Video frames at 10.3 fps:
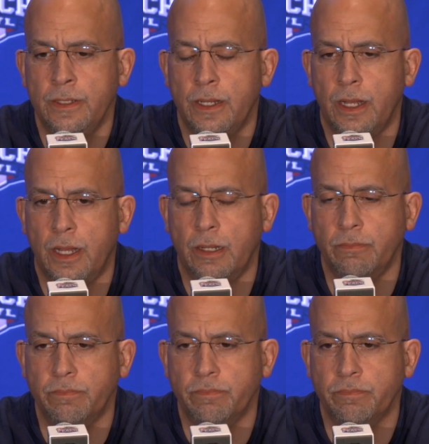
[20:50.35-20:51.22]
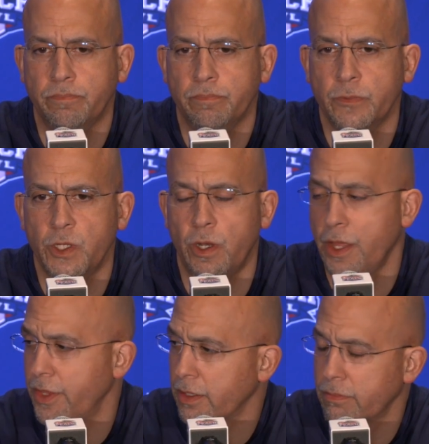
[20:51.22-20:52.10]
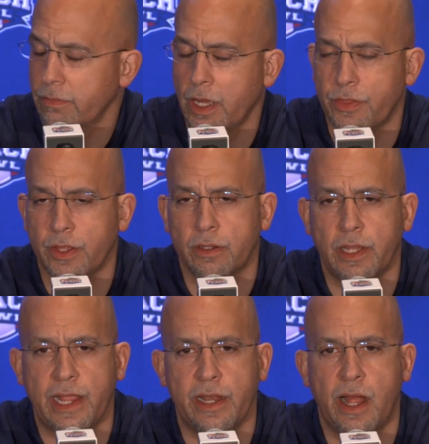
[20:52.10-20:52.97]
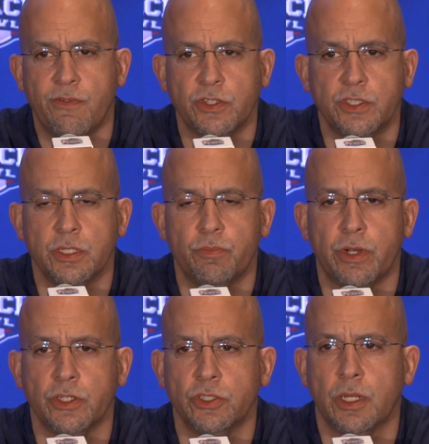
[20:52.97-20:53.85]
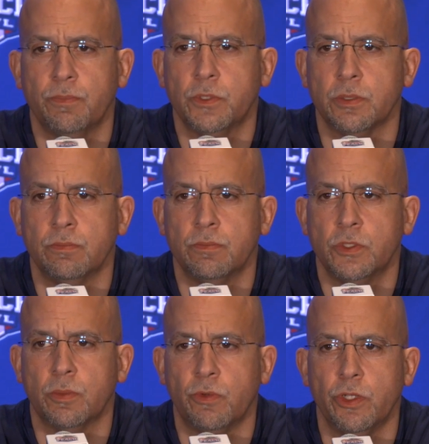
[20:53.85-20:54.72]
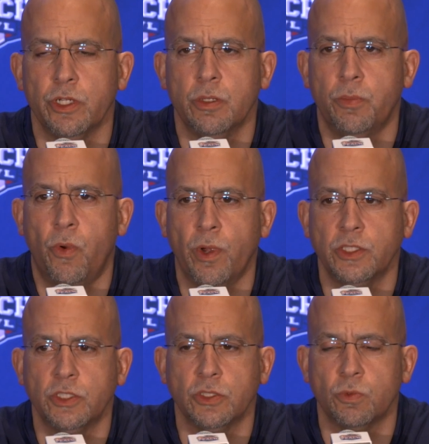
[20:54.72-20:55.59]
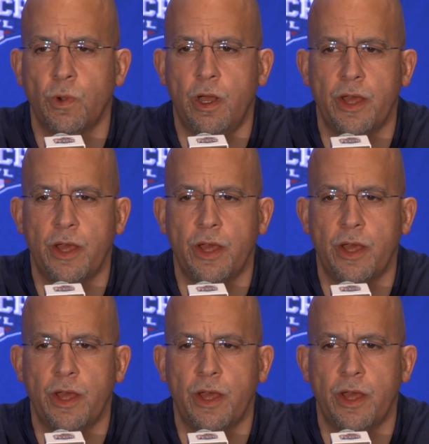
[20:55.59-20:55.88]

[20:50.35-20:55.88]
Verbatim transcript: Um, you know, I think I think Lane obviously brings up some some really good points as well.